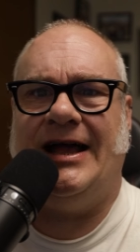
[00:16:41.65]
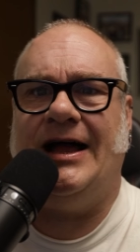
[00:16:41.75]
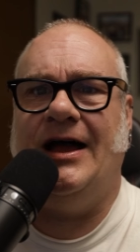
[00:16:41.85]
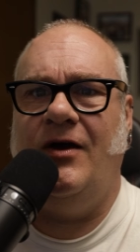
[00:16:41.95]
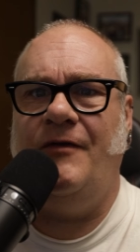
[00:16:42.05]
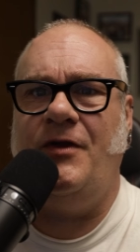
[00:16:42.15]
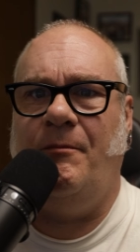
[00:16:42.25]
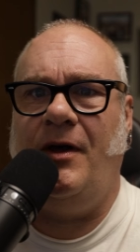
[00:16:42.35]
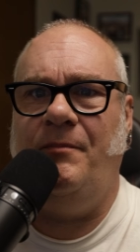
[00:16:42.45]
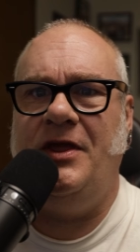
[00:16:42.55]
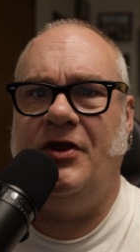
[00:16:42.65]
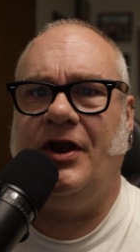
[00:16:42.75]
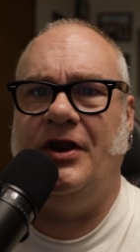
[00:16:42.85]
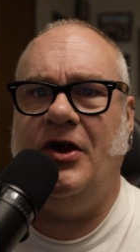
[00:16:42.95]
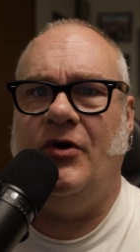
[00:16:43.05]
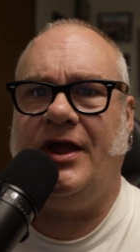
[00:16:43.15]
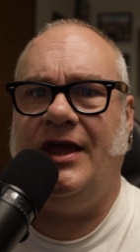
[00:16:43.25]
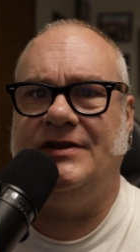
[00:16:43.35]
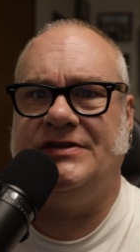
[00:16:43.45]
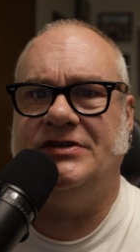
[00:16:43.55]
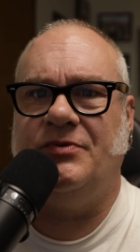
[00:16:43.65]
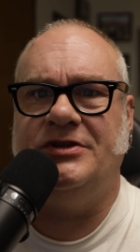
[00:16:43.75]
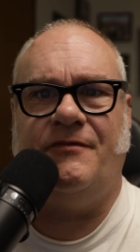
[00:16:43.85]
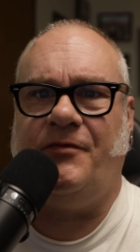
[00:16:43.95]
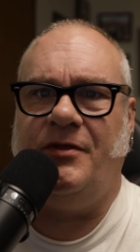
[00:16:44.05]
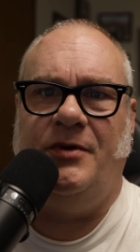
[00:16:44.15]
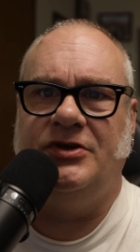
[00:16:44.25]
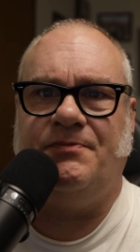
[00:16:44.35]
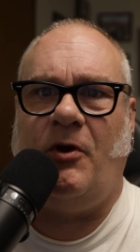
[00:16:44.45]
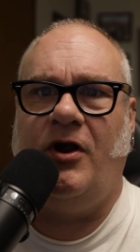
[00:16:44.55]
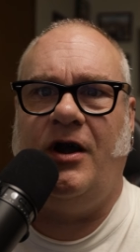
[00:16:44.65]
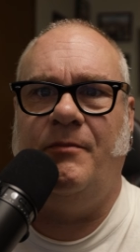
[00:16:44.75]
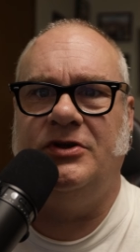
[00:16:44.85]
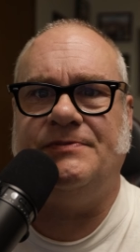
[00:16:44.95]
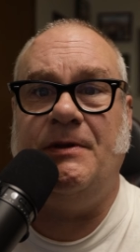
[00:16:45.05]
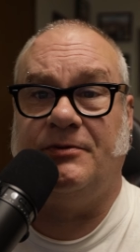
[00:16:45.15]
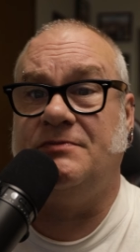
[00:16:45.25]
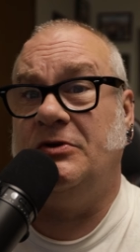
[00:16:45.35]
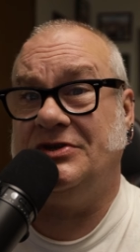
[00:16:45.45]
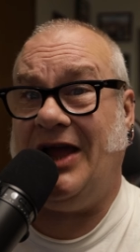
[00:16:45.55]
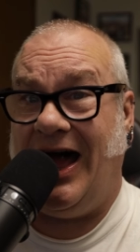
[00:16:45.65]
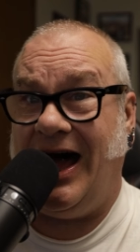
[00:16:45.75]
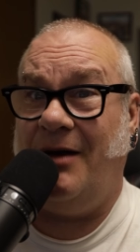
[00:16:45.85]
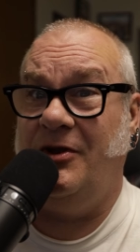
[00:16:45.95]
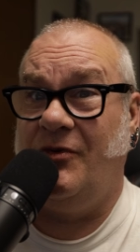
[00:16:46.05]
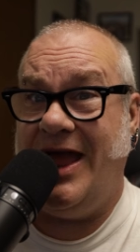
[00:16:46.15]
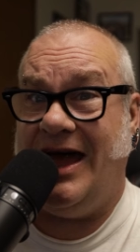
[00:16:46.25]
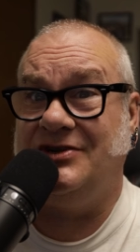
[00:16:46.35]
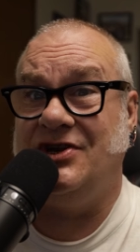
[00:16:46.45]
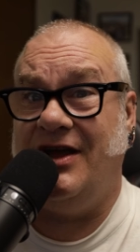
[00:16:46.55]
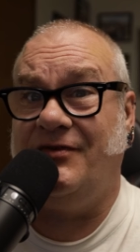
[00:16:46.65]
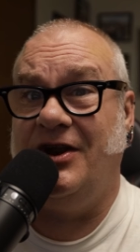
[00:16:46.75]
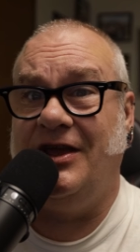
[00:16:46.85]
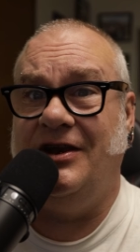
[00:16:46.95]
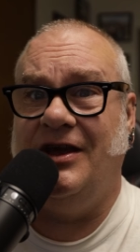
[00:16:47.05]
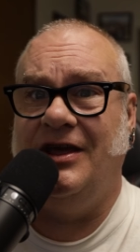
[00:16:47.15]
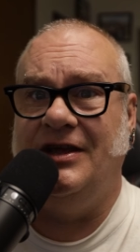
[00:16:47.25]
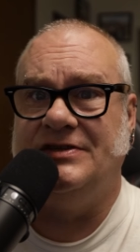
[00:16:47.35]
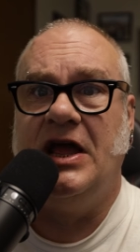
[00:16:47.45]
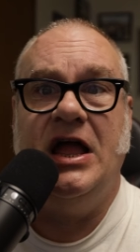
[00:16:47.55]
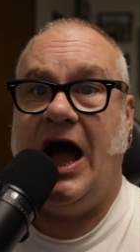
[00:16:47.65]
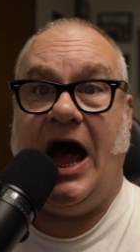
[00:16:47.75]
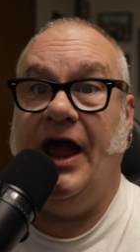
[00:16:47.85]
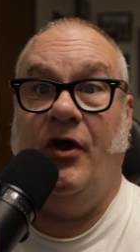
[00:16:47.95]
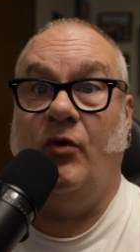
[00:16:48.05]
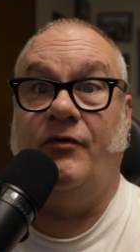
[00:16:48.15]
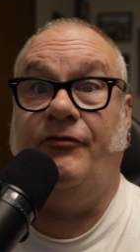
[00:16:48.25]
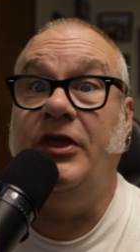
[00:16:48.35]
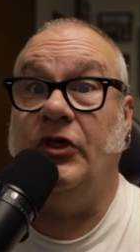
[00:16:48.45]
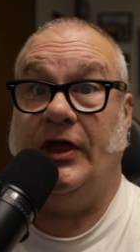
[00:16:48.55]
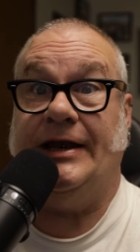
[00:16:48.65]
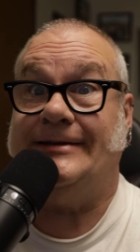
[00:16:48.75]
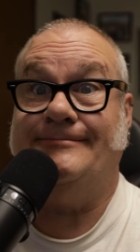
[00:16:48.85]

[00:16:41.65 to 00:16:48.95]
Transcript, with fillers: Uh, if you bump it, you're going to know what kind of situation. For the most part, most people's most common reaction after getting it done is, I don't feel it.